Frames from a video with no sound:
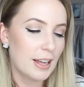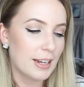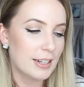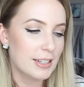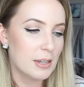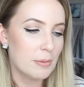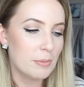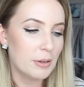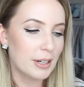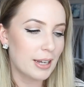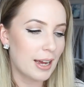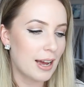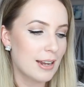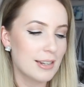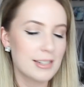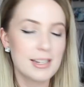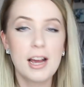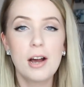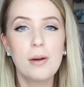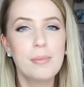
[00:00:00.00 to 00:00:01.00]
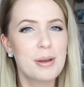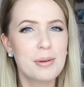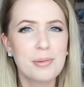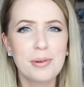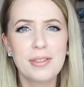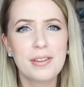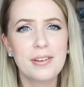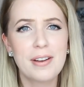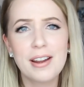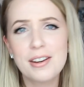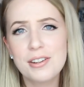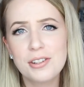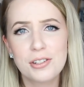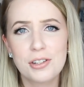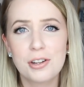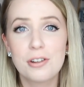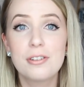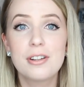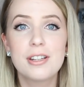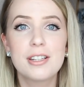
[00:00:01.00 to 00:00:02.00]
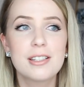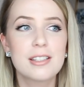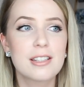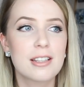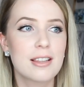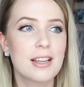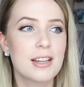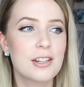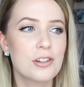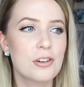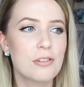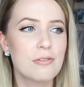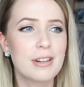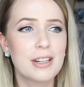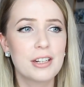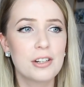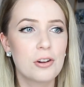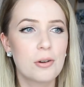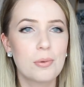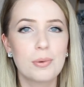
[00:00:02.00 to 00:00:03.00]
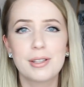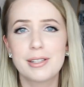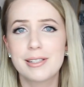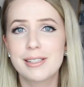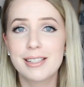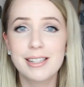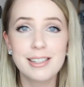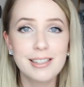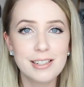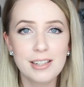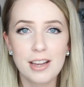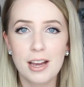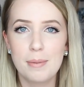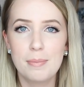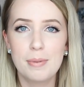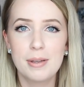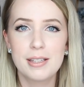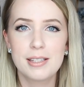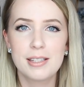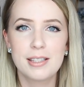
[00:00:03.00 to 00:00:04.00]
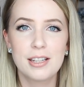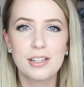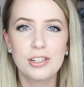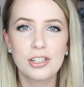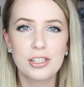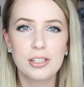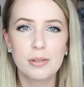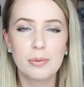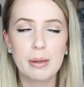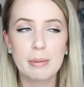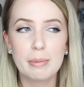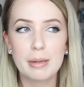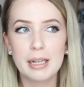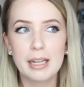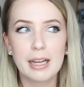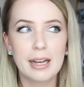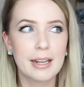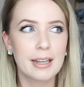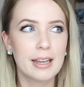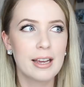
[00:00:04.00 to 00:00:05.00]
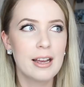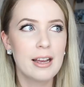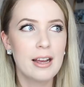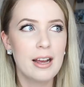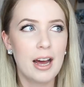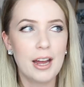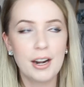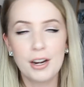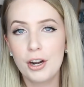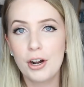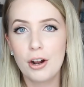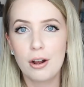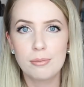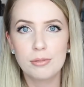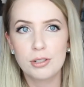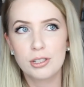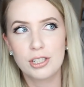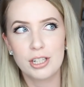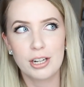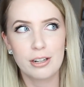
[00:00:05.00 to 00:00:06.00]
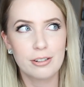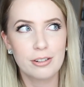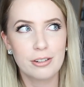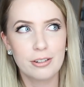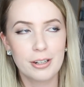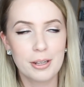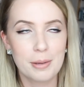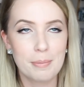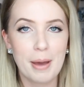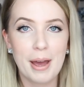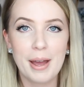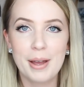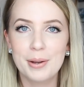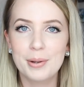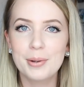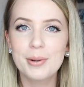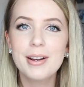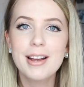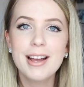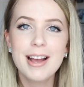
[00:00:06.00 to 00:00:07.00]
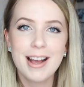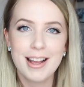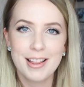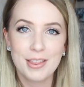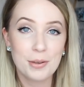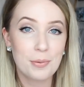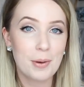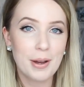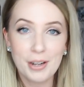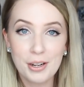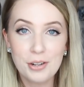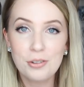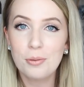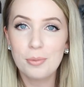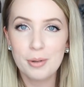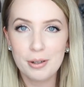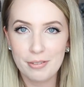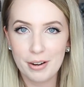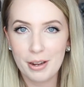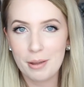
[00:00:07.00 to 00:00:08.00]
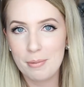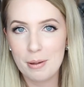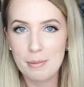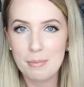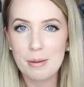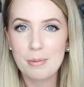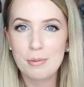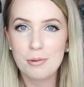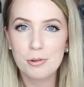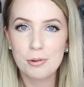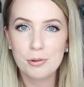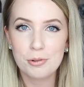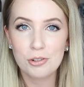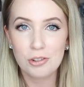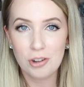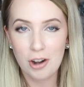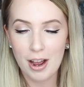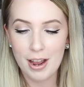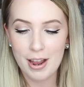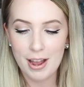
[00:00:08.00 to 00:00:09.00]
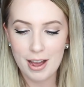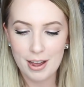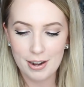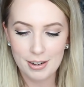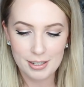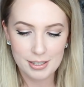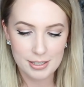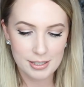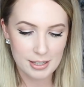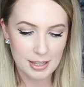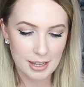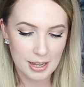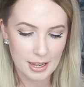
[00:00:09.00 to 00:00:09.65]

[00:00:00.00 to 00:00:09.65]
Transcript: like someone can't tell me what their undertone is and they don't really know what their skin type is and they're just a wee bit like, I don't know, I'm just generally pale, the one I normally recommend people try out is